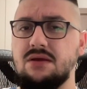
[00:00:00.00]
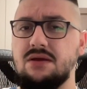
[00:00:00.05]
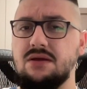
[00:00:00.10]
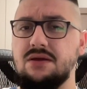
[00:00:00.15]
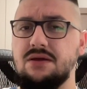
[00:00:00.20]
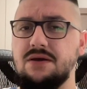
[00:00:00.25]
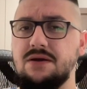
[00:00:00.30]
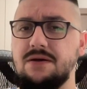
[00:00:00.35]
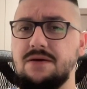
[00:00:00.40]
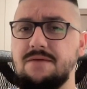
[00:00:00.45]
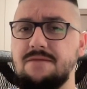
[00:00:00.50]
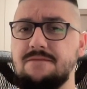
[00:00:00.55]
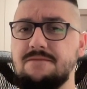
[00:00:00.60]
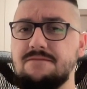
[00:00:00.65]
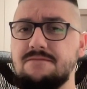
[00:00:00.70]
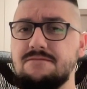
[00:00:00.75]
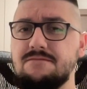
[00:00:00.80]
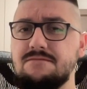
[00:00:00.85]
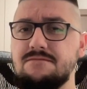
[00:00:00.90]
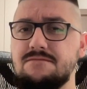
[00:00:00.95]
Yeah,
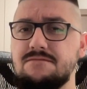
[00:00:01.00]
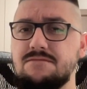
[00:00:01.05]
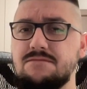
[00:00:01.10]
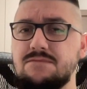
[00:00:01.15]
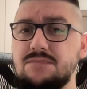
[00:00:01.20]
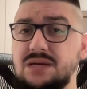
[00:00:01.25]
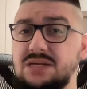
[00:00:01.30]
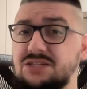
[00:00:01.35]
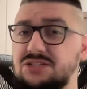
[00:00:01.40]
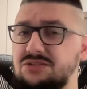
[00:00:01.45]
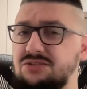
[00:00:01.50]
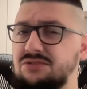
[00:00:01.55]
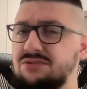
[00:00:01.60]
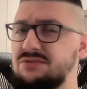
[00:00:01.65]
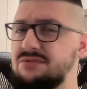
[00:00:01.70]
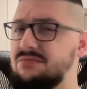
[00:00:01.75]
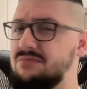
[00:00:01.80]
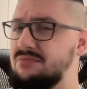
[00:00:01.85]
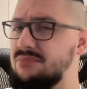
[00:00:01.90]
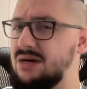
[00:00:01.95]
based
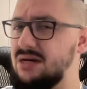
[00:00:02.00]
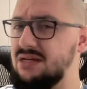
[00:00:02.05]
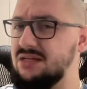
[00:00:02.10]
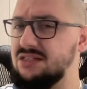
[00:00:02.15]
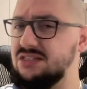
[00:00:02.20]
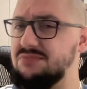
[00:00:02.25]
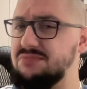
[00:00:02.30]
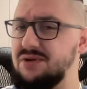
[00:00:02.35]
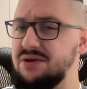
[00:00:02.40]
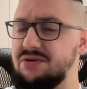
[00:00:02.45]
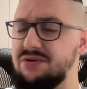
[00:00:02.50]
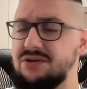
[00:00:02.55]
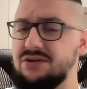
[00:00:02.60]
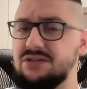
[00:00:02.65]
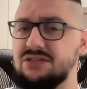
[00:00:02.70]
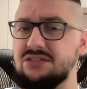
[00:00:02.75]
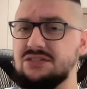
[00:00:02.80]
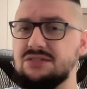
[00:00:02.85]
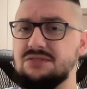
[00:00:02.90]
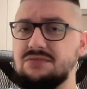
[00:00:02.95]
on my
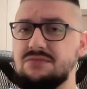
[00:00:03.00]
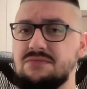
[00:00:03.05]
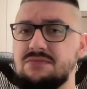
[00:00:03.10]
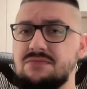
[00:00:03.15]
experience.